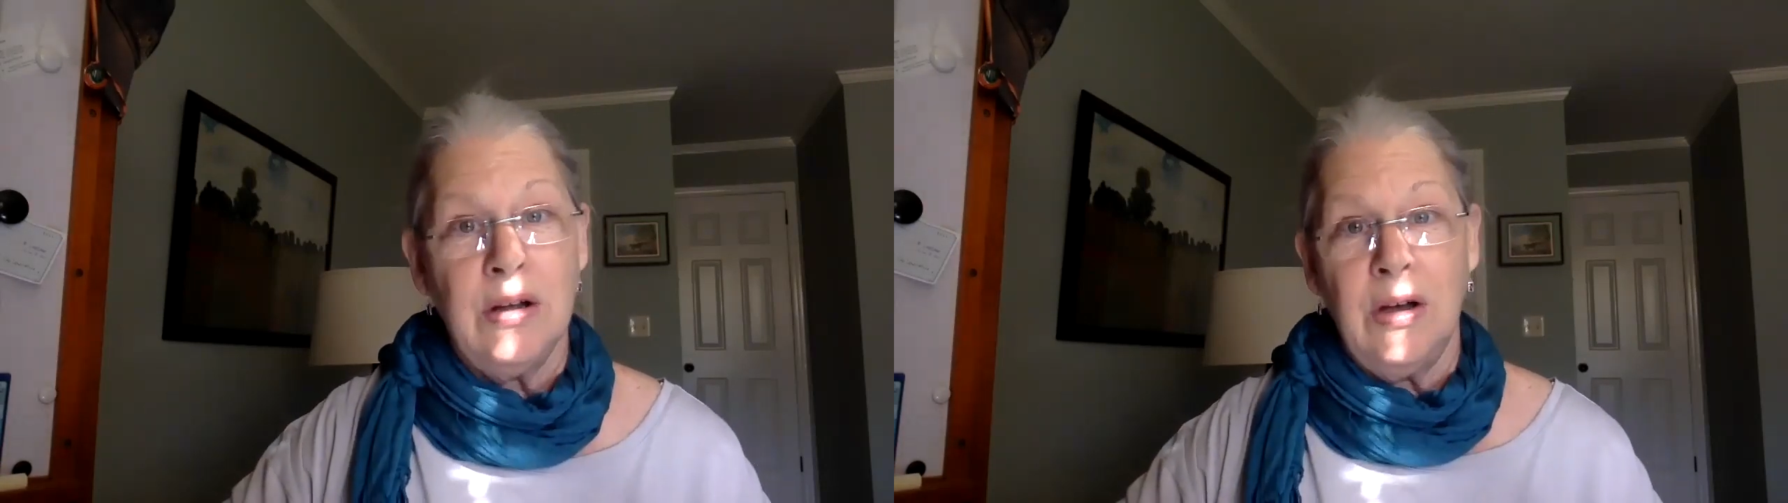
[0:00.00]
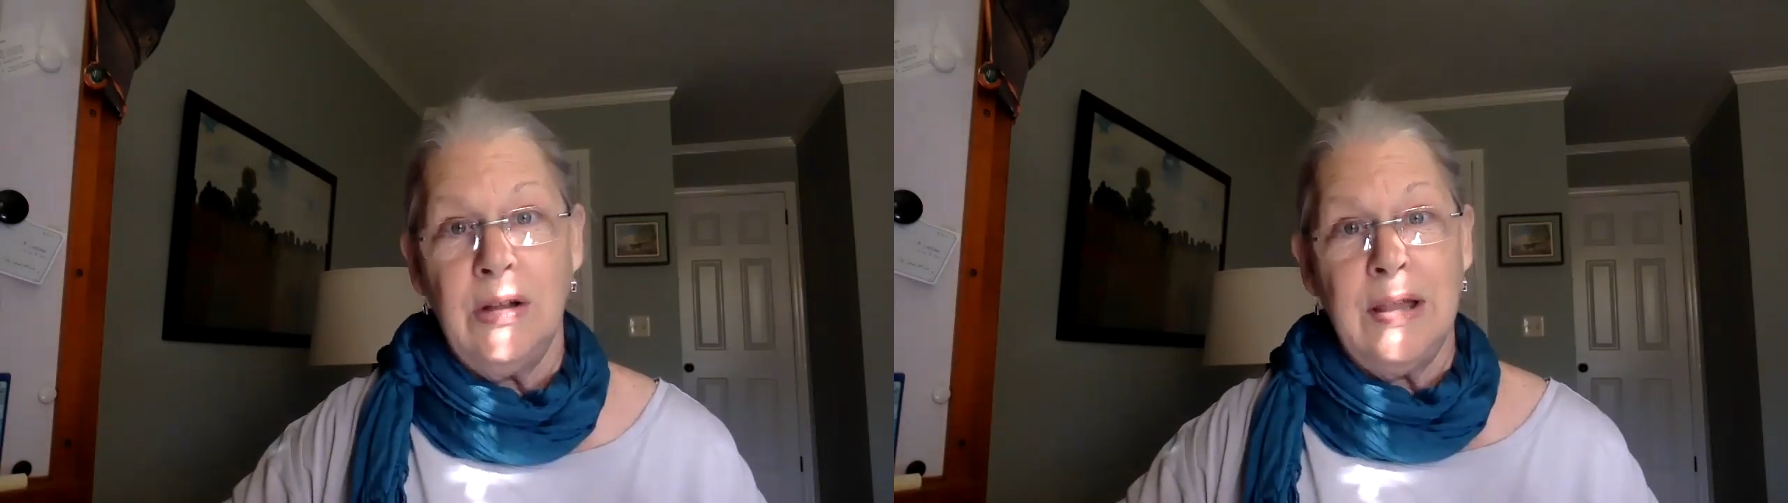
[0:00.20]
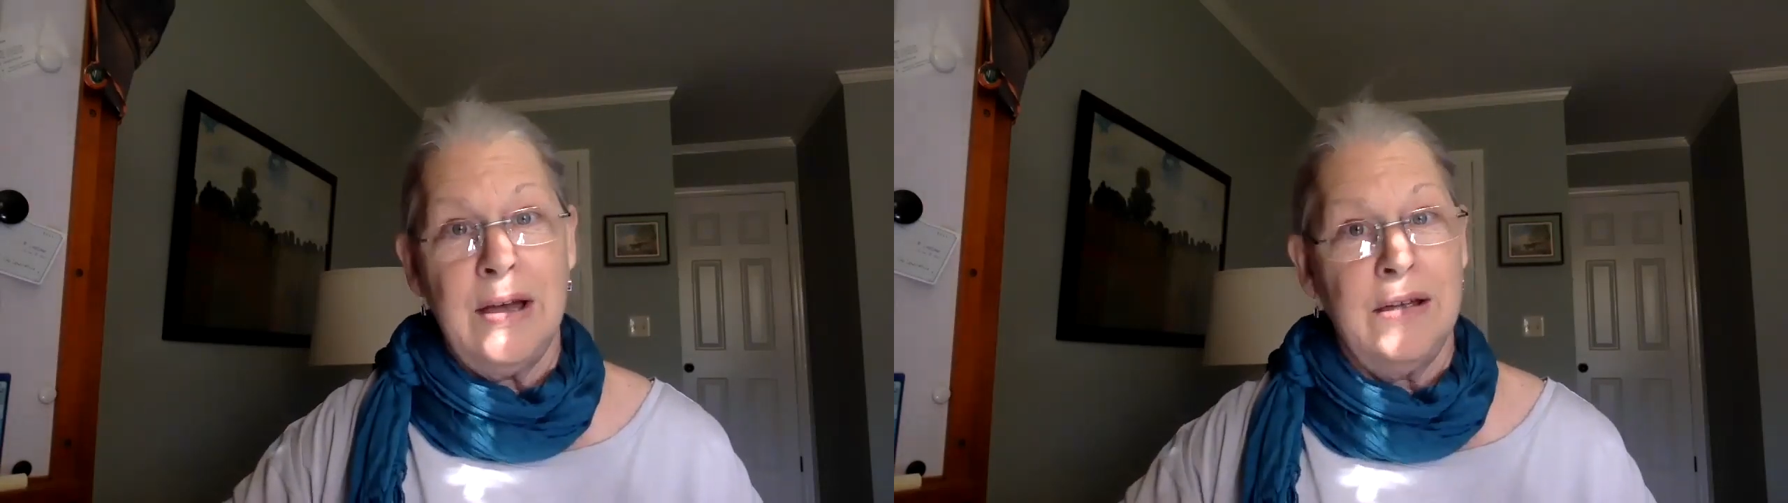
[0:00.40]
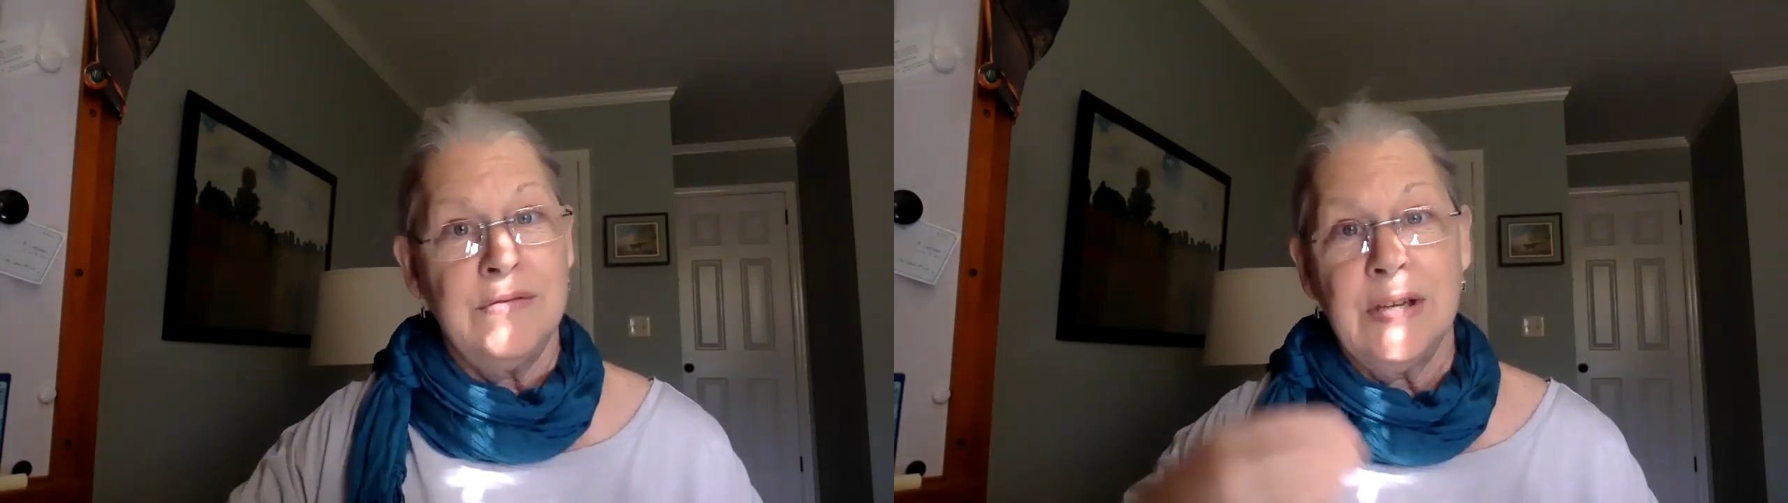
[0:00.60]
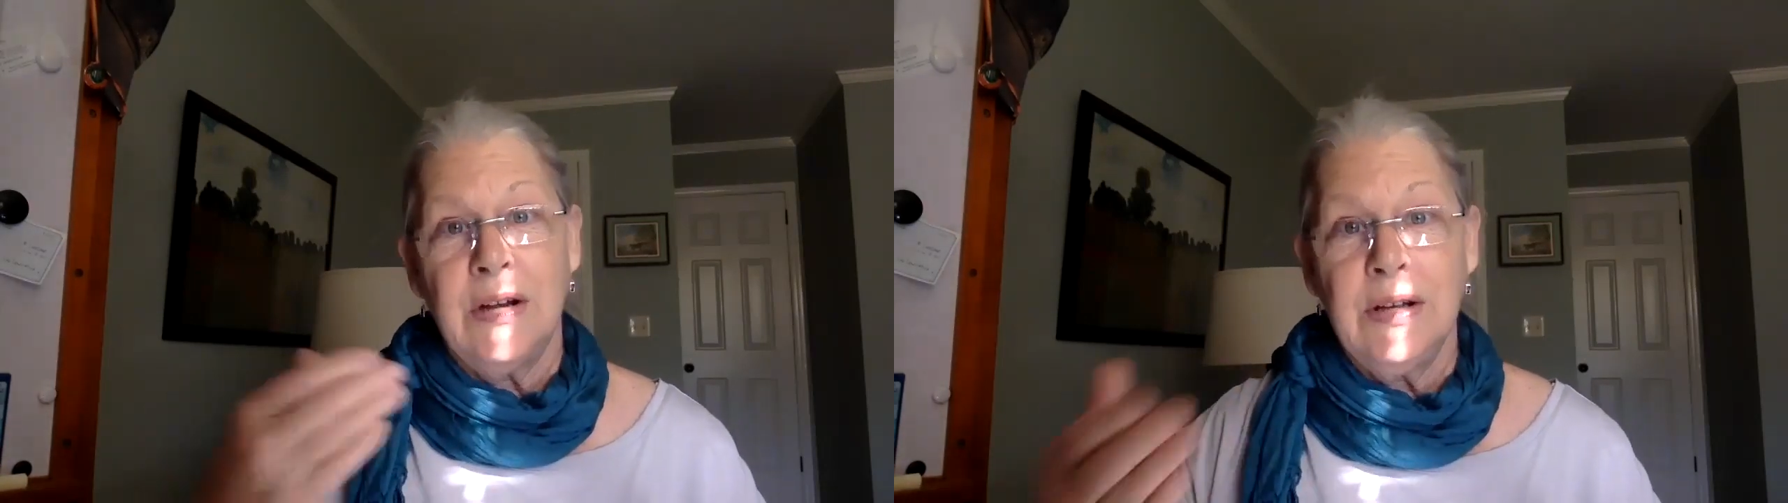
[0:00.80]
all
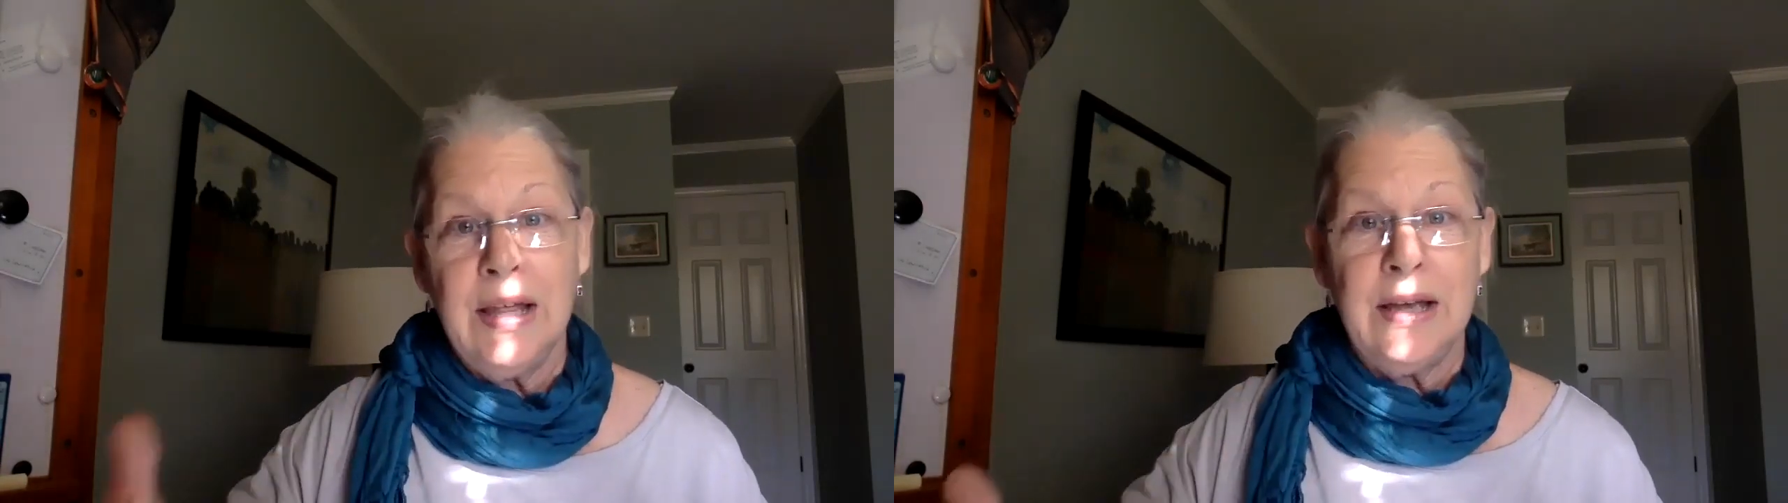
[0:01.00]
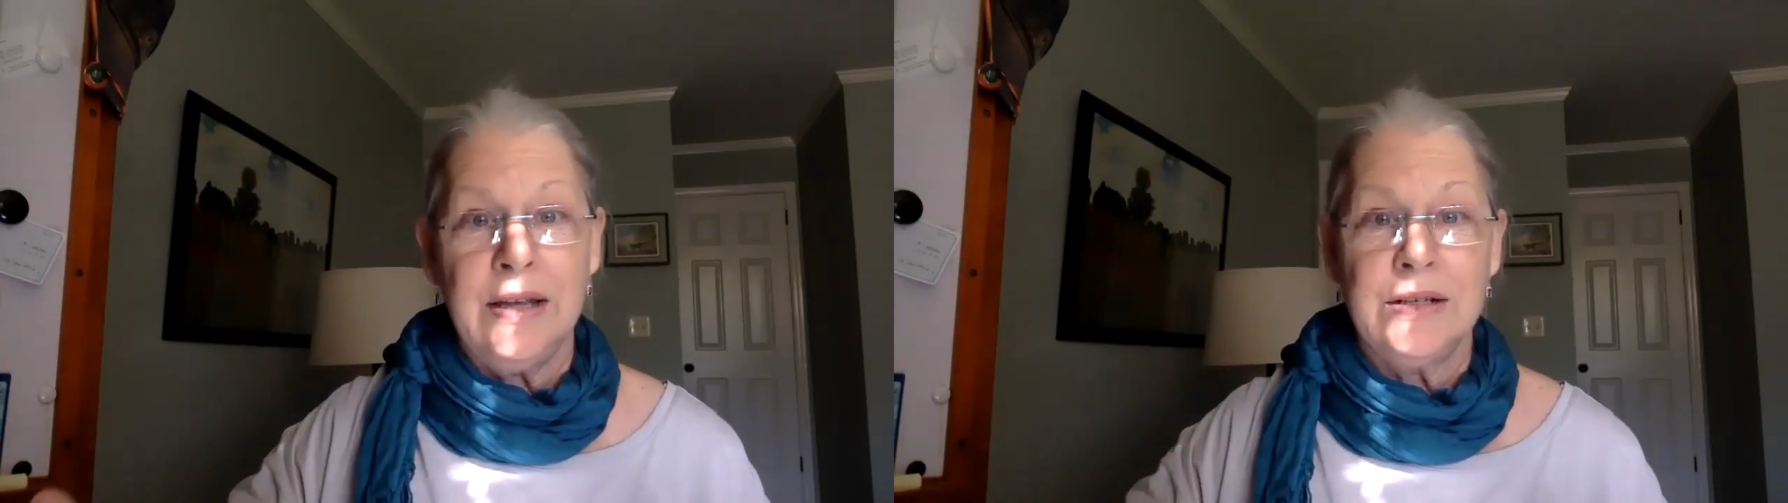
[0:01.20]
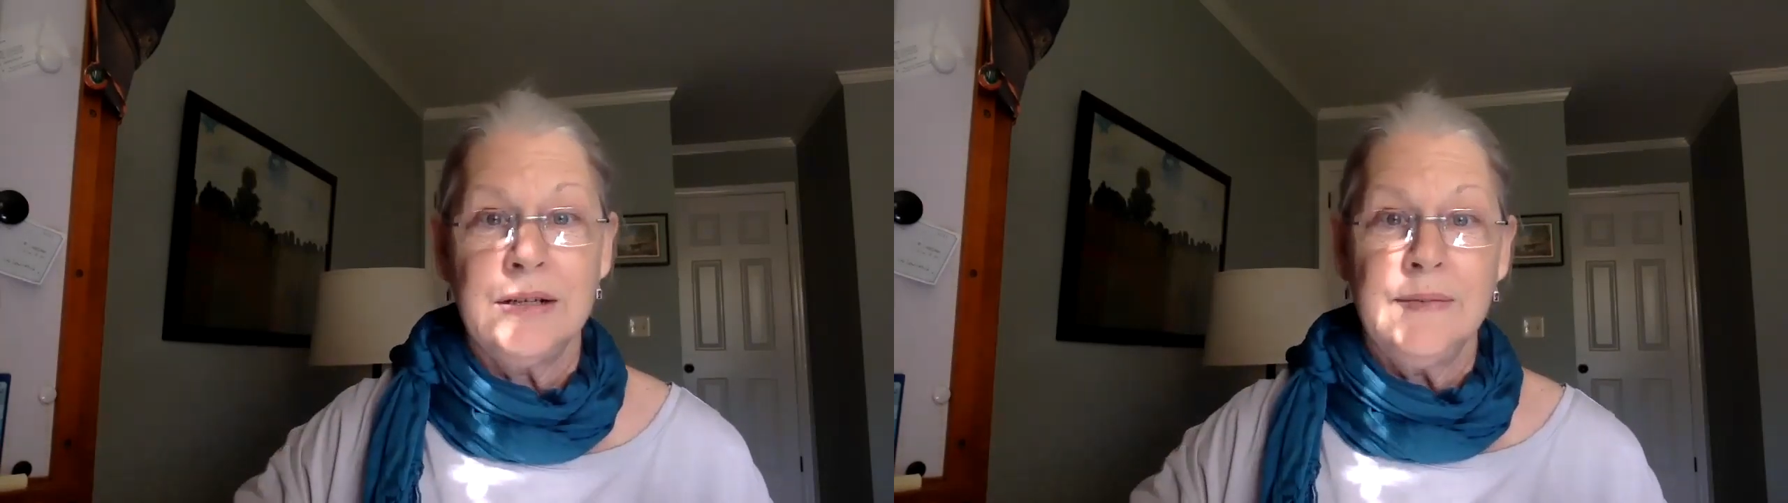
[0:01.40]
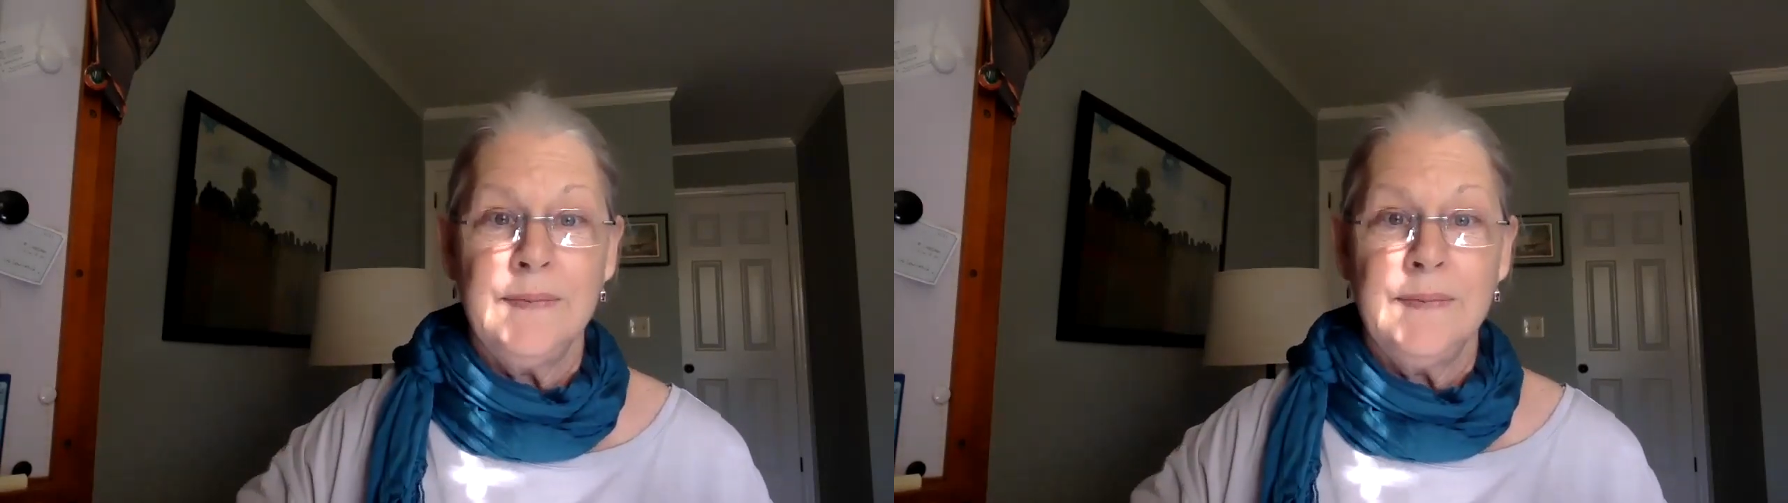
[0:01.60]
lives are light.